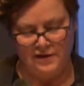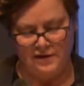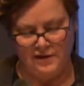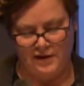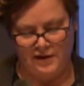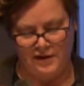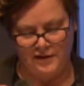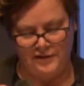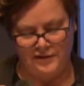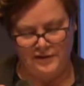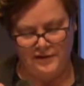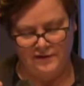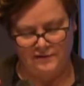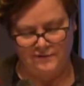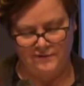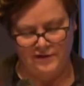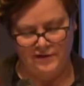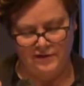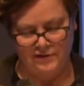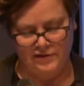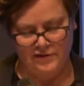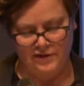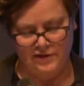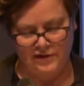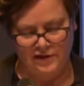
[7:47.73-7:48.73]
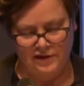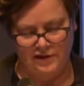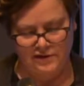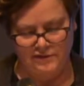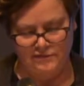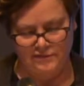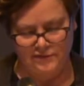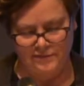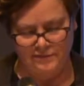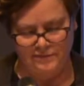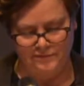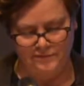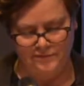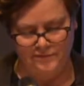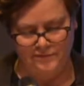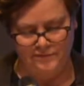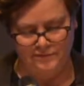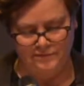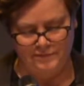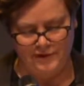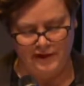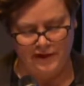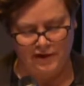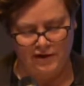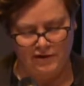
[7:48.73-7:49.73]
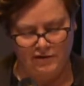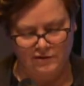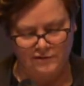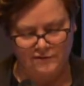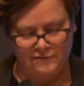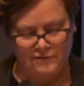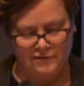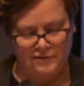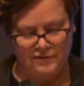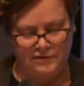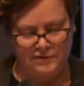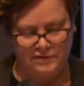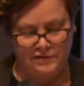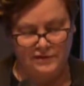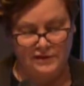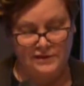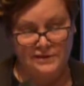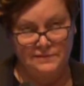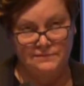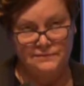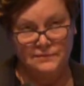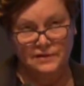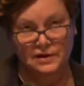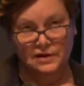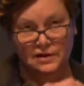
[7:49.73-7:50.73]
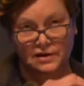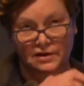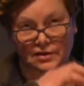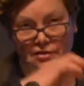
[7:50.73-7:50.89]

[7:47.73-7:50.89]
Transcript: I think, very kind of powerful um,